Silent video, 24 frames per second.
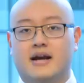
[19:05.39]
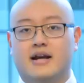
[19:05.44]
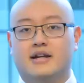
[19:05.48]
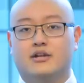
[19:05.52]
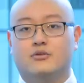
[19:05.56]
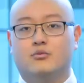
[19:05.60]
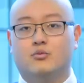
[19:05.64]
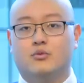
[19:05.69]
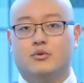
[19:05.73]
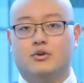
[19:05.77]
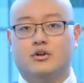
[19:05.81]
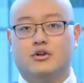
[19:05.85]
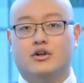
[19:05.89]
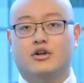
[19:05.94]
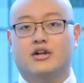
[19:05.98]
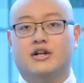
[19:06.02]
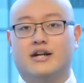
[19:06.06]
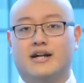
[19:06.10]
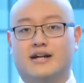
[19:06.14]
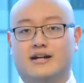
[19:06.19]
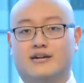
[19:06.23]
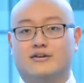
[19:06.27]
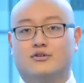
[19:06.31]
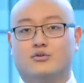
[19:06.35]
And you, you're gonna
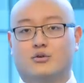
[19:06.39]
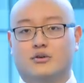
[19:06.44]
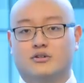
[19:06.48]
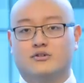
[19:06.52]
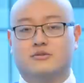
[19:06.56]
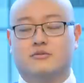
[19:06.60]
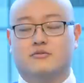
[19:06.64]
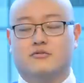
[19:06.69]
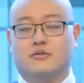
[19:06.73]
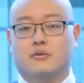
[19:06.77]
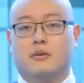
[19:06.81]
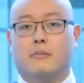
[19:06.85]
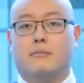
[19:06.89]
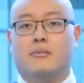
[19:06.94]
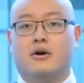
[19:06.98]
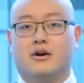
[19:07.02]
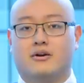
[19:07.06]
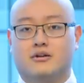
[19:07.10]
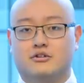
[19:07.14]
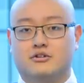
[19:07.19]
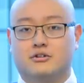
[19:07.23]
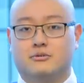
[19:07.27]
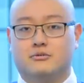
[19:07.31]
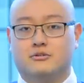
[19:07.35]
get an endorsement from the
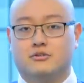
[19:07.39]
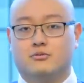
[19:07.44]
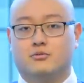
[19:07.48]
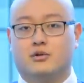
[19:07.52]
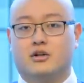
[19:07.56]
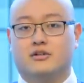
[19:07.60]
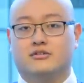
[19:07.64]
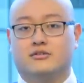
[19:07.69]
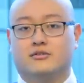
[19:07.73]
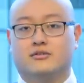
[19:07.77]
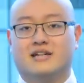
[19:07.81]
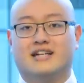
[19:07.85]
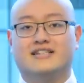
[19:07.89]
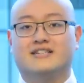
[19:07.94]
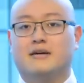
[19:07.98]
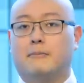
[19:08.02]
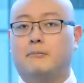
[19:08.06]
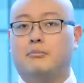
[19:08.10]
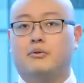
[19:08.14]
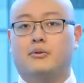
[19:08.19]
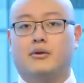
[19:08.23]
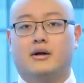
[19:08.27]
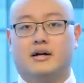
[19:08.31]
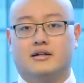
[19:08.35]
partnerships as well, so that's a
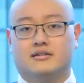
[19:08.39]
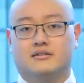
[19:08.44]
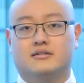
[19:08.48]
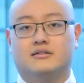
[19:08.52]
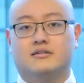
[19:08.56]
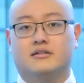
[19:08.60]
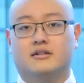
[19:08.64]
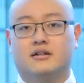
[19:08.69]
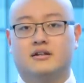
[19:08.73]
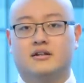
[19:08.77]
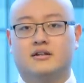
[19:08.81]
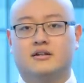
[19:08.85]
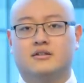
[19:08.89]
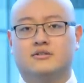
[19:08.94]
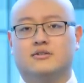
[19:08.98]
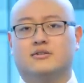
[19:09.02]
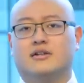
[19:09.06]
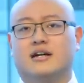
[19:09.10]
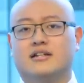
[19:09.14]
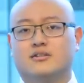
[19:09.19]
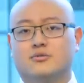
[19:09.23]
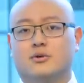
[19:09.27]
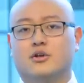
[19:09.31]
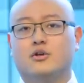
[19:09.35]
plus. So
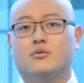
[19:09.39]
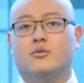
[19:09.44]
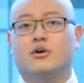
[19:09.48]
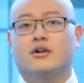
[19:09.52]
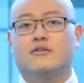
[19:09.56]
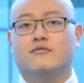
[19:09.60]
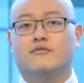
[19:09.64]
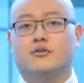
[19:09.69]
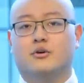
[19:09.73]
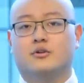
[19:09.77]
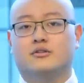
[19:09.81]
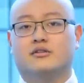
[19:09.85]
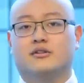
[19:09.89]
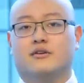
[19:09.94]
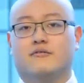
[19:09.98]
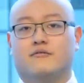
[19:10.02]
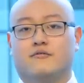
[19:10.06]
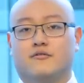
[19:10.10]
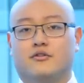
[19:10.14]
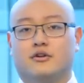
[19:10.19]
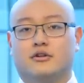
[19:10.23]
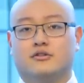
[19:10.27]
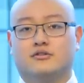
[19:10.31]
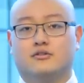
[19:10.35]
that's what you wanna focus on
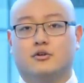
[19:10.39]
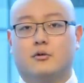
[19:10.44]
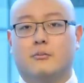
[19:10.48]
first.